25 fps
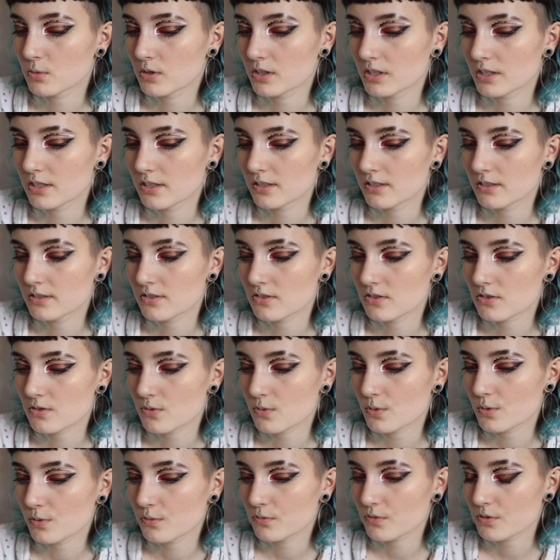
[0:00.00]
we're gonna
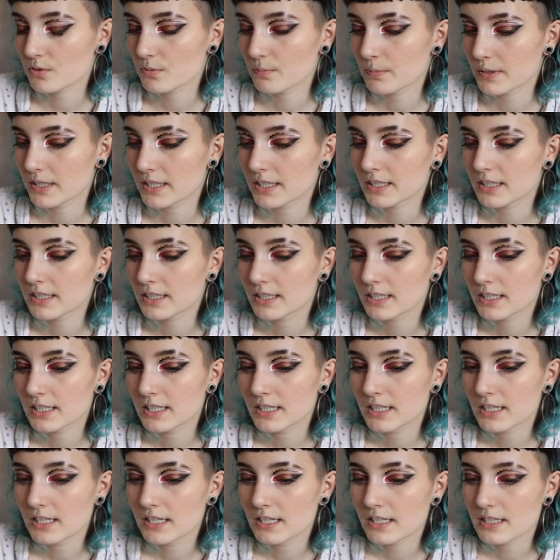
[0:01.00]
scroll for a bit.
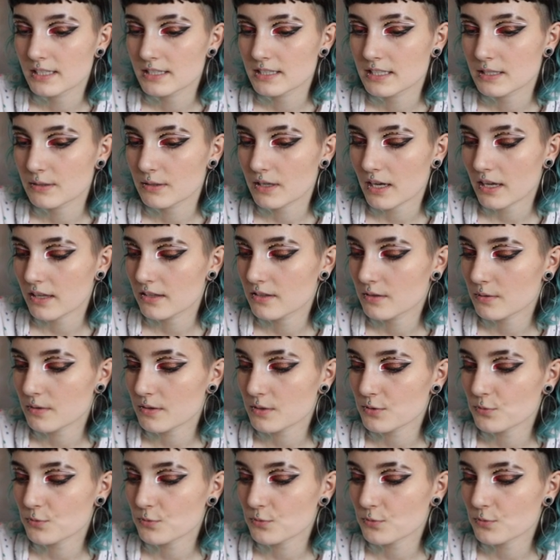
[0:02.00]
See, I know